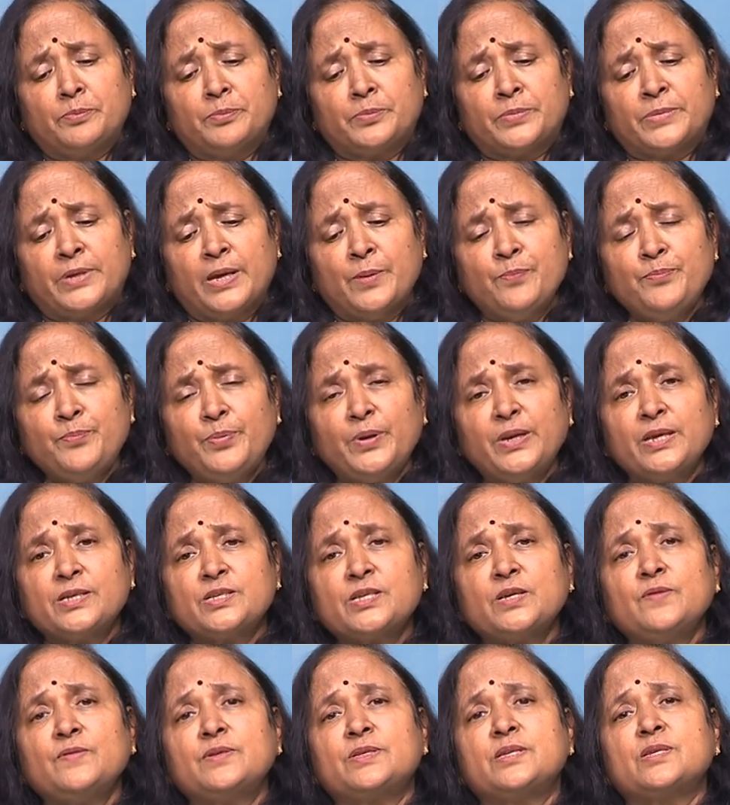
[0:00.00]

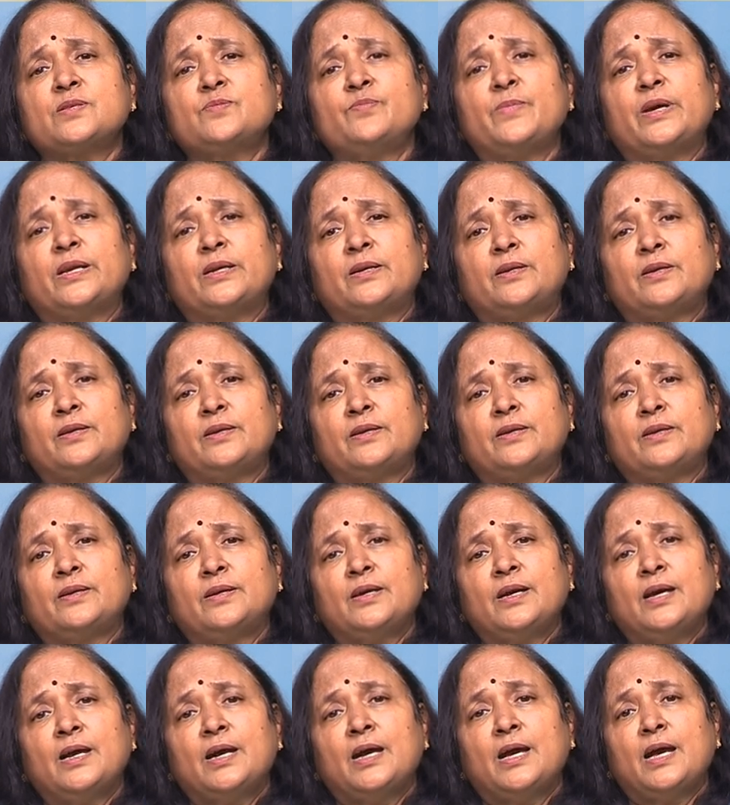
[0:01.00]
temperature which is maintained
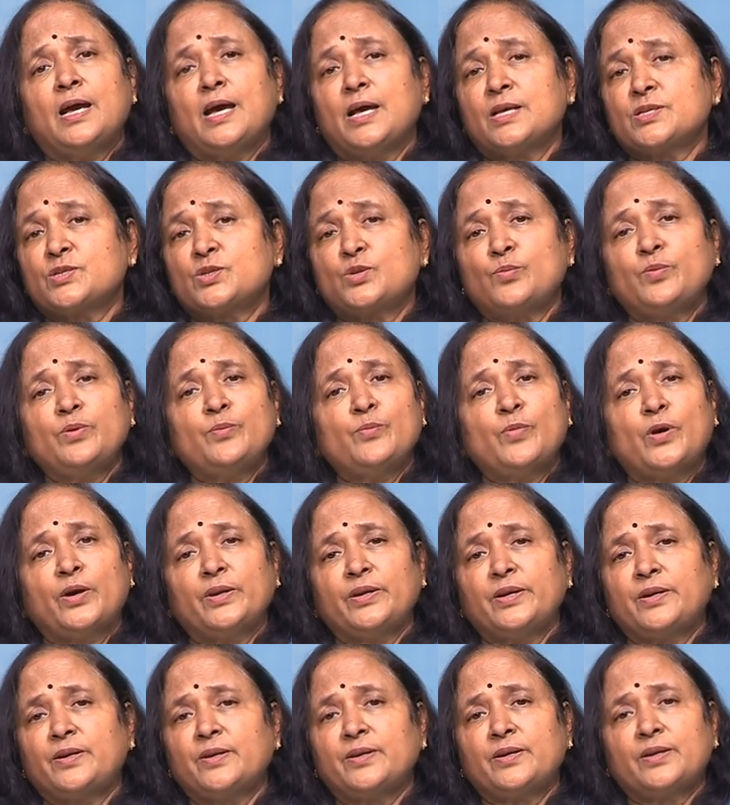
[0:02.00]
has to be
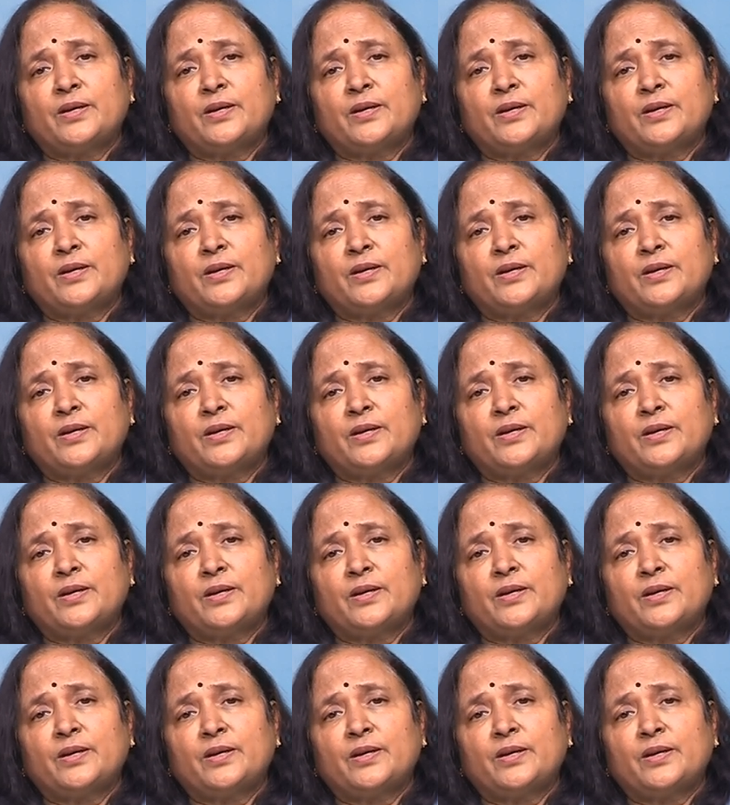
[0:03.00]
monitored